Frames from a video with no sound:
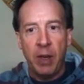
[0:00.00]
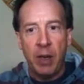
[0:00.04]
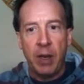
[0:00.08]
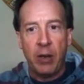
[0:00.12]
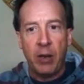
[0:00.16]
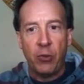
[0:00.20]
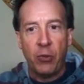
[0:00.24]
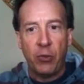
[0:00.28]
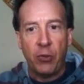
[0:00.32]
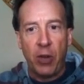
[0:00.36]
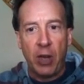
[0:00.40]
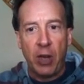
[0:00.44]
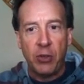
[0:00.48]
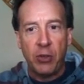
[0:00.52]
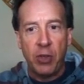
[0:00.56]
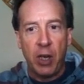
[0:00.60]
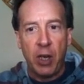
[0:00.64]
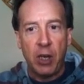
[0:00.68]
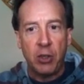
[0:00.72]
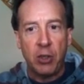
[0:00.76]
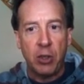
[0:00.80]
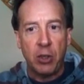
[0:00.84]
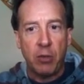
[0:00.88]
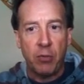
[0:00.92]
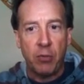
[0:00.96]
and
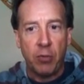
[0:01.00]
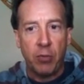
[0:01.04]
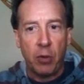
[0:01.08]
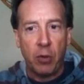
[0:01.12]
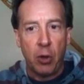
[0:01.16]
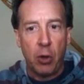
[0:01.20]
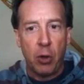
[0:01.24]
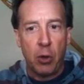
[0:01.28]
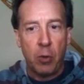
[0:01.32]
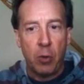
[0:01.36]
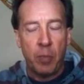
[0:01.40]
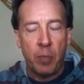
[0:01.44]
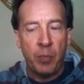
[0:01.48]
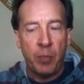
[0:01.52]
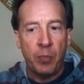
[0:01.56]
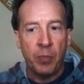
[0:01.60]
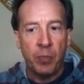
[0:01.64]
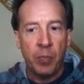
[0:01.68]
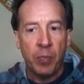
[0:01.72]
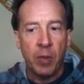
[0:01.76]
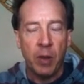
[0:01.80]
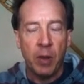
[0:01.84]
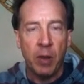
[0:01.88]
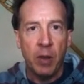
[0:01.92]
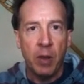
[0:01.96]
citation flow.
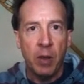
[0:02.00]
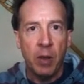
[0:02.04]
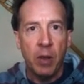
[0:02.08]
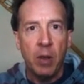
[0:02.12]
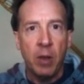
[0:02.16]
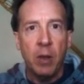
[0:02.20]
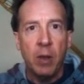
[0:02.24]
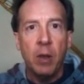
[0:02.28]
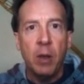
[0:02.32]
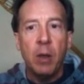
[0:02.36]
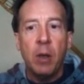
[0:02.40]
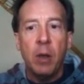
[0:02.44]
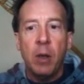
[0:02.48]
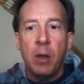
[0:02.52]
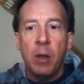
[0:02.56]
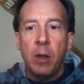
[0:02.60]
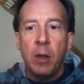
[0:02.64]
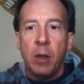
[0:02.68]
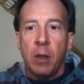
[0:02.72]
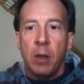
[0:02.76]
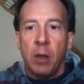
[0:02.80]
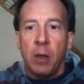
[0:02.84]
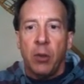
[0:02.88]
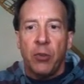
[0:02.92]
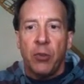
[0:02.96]

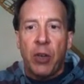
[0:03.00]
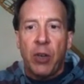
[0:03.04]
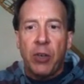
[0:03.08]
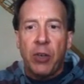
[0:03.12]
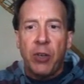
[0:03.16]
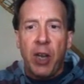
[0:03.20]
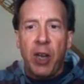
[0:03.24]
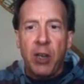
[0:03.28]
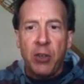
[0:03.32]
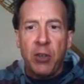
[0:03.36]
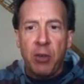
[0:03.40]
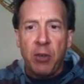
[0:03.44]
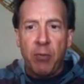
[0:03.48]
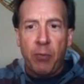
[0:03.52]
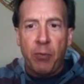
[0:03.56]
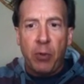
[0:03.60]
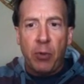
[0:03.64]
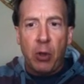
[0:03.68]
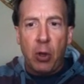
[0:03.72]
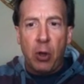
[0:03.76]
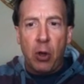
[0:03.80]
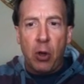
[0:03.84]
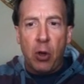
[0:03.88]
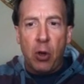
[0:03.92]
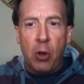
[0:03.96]
Citation
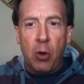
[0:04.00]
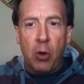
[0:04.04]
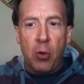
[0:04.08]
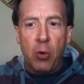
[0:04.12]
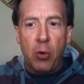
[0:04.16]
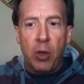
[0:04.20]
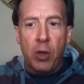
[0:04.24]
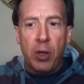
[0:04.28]
flow